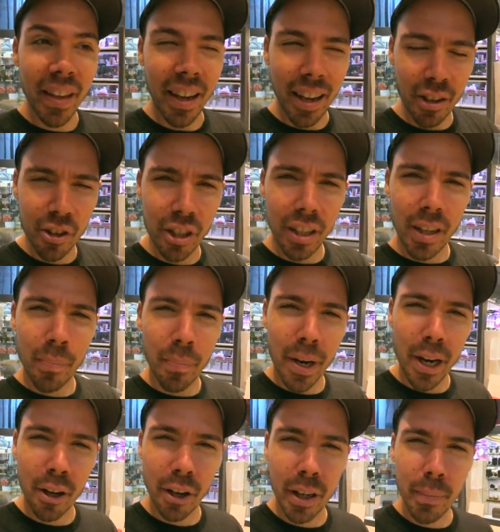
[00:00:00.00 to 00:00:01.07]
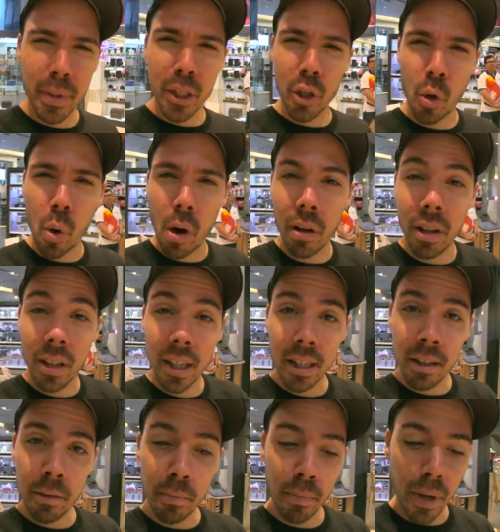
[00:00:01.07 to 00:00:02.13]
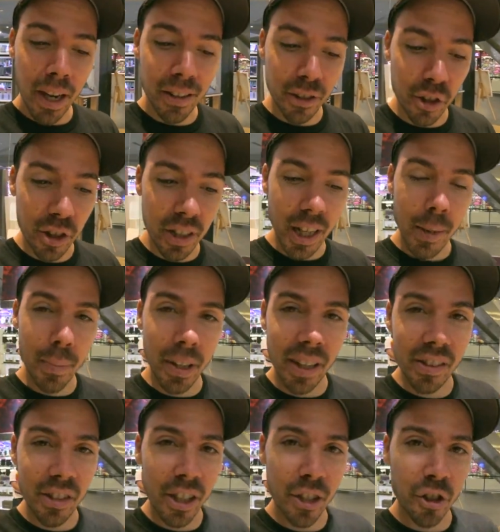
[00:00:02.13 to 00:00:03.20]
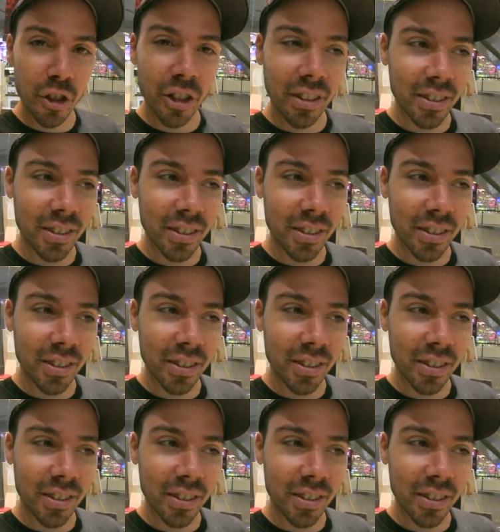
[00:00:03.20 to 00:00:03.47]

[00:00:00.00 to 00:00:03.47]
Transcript: how does it compare image quality and stabilization?